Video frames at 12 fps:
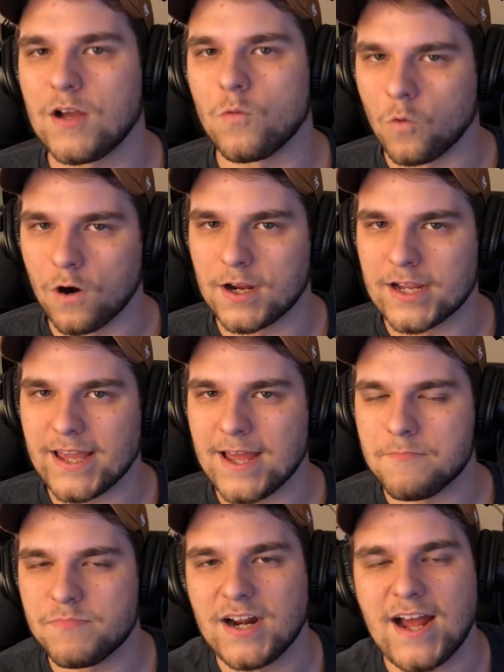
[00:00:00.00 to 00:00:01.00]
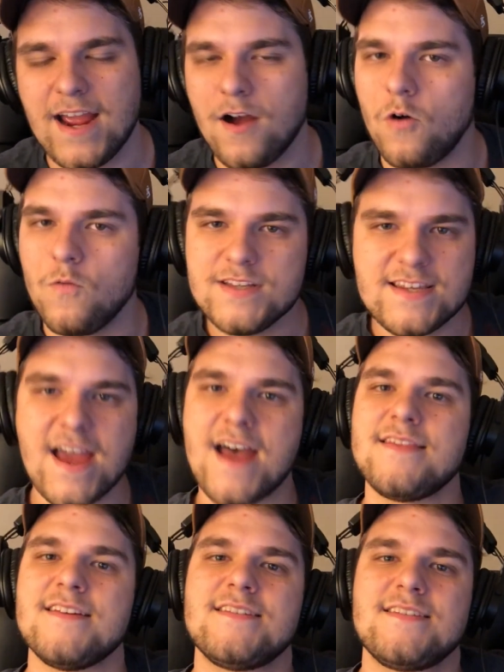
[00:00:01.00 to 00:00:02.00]
I could work again, but I always
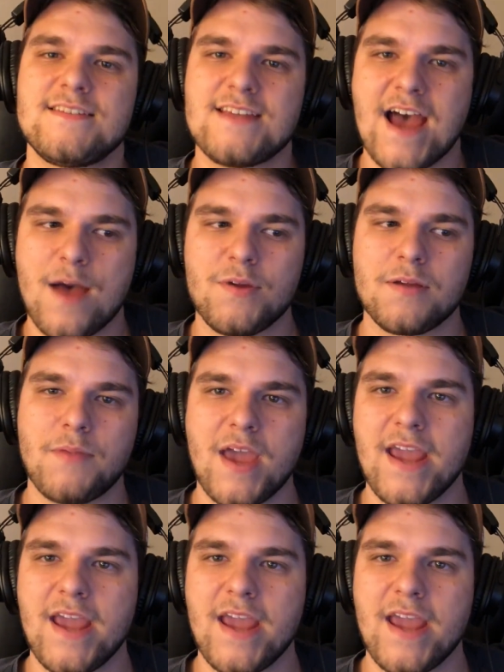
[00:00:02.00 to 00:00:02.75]
had this stabbing